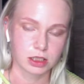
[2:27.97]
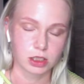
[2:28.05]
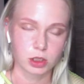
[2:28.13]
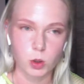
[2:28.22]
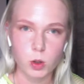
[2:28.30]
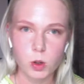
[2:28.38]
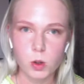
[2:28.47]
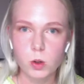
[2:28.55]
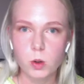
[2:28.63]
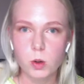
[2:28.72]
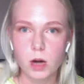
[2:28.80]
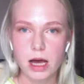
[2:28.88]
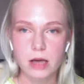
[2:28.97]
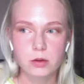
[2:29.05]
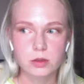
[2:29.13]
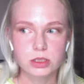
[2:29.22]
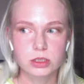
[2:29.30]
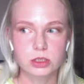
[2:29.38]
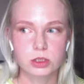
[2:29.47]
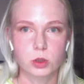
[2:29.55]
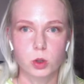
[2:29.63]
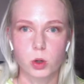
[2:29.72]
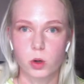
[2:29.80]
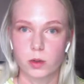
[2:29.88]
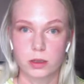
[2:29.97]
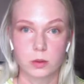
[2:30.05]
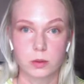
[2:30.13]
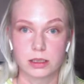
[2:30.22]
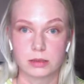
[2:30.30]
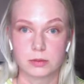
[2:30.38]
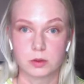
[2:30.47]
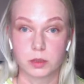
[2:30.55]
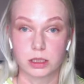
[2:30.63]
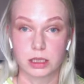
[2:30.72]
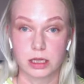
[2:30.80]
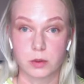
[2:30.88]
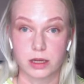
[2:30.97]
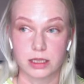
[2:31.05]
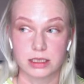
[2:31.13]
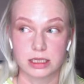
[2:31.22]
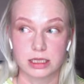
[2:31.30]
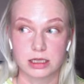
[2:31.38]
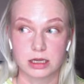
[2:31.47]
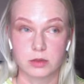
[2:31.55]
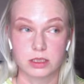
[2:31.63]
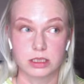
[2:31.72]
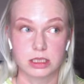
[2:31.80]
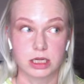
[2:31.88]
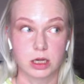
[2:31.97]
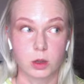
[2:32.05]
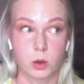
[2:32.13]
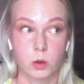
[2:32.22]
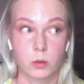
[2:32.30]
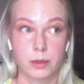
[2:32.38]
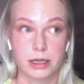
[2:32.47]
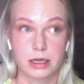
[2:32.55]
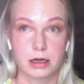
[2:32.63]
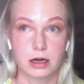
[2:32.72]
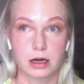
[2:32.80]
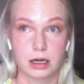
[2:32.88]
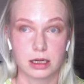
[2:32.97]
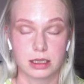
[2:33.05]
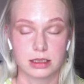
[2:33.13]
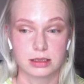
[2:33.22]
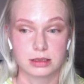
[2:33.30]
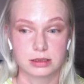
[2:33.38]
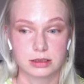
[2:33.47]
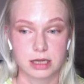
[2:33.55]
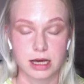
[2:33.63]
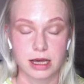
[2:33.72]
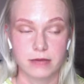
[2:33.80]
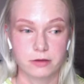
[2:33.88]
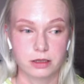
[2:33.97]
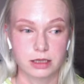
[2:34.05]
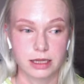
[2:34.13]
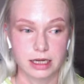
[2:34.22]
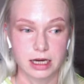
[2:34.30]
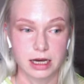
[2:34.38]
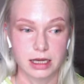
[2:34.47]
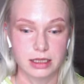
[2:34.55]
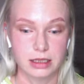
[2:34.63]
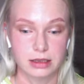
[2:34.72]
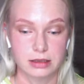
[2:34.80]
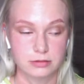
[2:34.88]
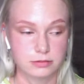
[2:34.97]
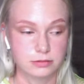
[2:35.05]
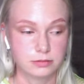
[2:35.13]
Yo, I was so overwhelmed when I went in. I was like, oh my God, I feel like I need